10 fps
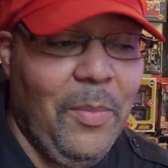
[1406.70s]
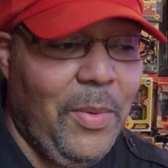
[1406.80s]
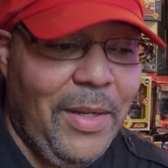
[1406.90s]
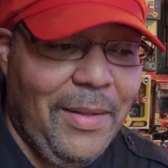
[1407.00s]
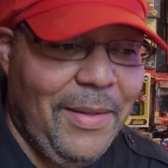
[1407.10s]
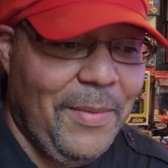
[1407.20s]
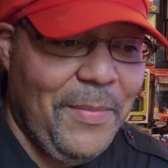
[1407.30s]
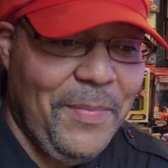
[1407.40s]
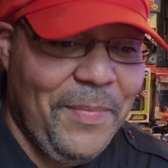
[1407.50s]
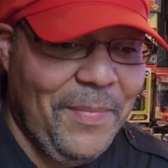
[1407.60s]
But
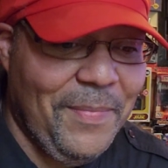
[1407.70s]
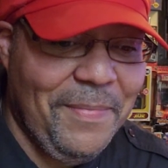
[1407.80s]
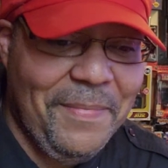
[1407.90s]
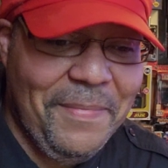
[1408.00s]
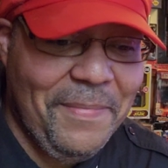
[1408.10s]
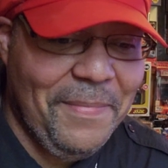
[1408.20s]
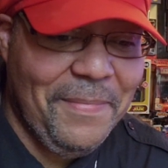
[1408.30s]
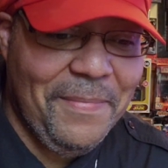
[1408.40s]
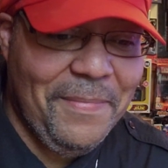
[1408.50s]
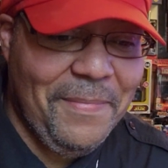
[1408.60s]

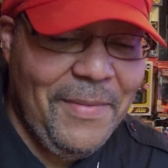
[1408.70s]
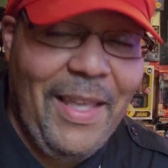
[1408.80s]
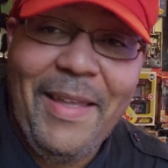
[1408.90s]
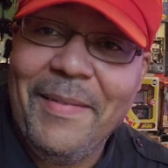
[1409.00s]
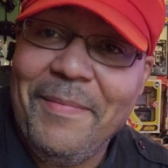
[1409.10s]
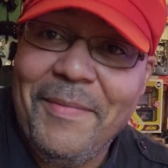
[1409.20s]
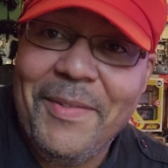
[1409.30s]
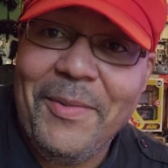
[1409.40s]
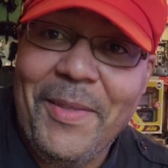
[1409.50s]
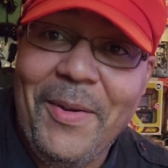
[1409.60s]
yeah,
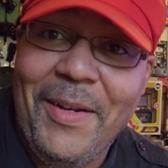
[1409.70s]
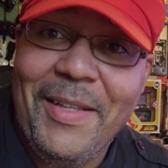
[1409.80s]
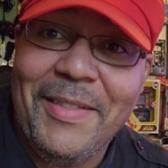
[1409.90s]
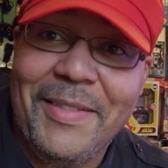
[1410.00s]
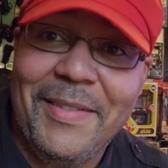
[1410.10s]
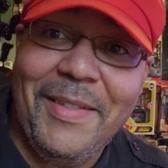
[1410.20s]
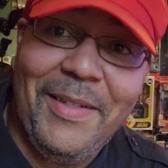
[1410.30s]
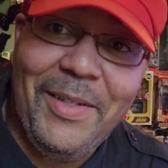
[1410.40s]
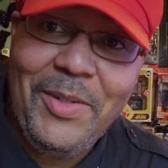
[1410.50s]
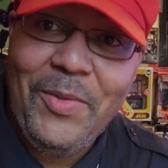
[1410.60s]
so there it is.
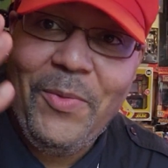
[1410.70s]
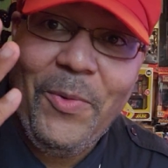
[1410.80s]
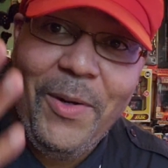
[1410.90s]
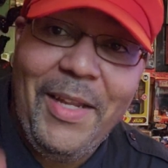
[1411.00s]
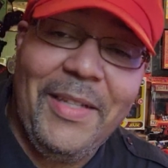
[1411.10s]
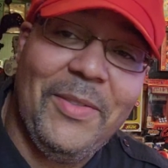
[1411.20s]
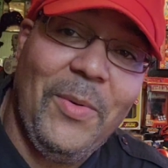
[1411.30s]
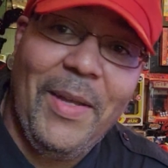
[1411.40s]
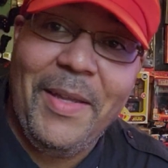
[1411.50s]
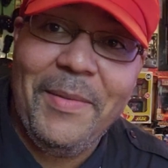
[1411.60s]
4 days
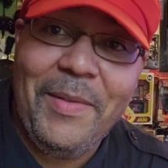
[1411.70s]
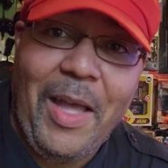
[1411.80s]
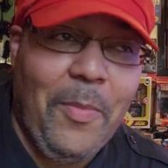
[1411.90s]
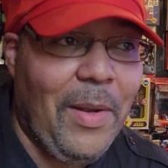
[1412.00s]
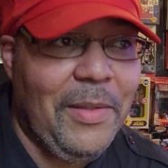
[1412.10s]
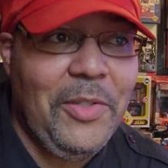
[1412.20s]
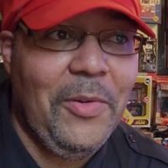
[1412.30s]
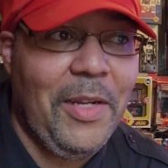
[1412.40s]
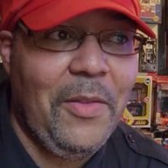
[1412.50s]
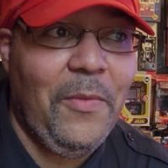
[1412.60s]
away. I'll probably do
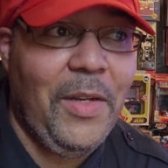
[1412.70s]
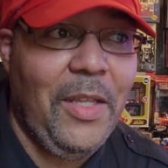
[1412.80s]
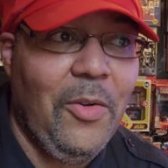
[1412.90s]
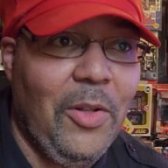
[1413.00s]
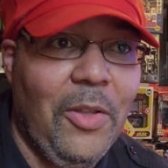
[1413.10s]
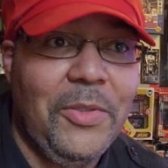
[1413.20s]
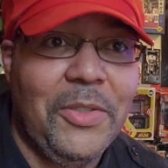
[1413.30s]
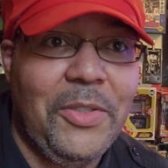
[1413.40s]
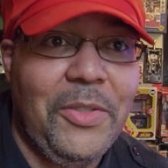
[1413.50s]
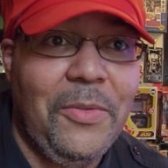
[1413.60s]
another video
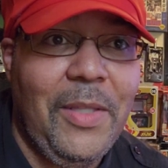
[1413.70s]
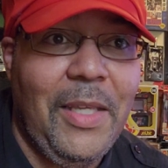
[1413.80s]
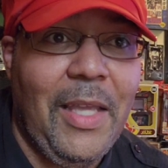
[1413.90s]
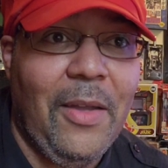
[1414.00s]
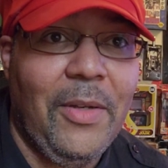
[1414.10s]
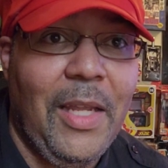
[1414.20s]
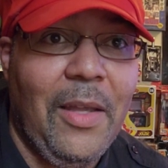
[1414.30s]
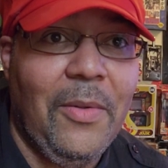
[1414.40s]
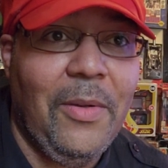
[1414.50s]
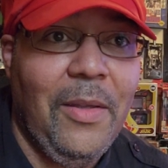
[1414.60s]
closer to the
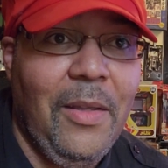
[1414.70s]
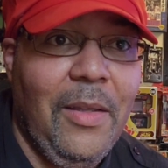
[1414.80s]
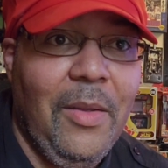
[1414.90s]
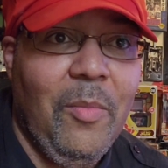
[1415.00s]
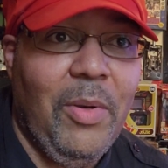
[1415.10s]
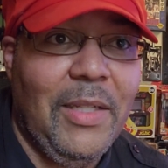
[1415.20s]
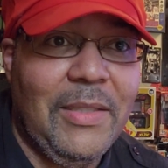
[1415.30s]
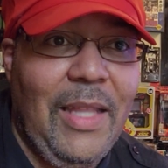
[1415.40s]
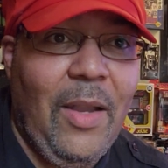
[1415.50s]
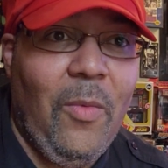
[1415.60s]
countdown, but
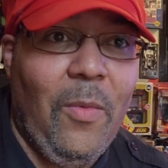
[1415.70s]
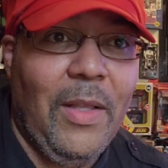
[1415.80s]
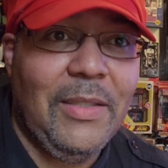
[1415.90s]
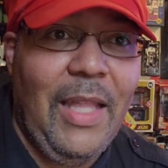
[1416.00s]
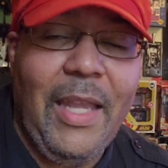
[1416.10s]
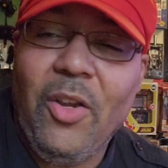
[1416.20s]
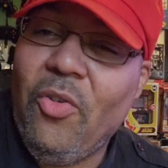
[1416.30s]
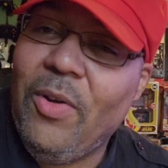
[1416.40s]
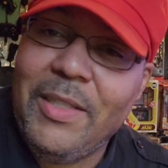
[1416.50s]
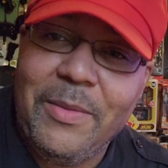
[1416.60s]
it's like
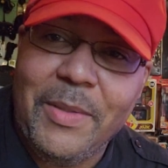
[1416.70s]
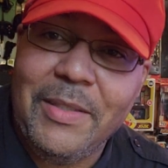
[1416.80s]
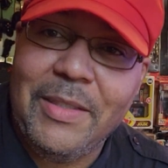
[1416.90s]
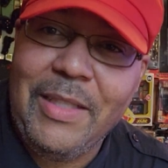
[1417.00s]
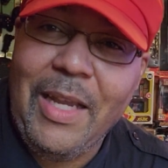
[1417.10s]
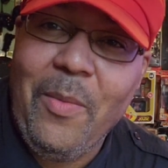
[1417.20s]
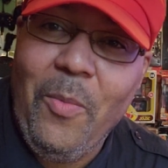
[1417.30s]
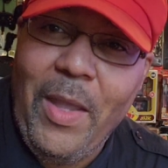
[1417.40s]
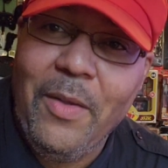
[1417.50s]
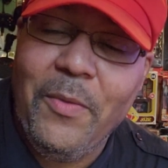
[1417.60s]
Christmas. It's like I'm
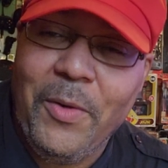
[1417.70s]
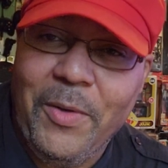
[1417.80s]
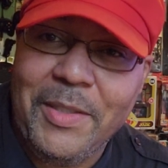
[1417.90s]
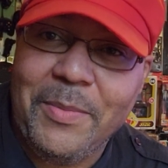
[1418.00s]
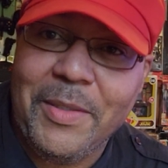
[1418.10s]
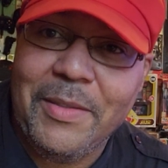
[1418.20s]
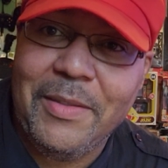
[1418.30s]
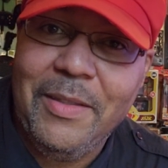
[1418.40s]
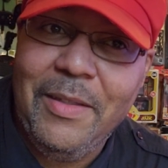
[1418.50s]
waiting for Christmas.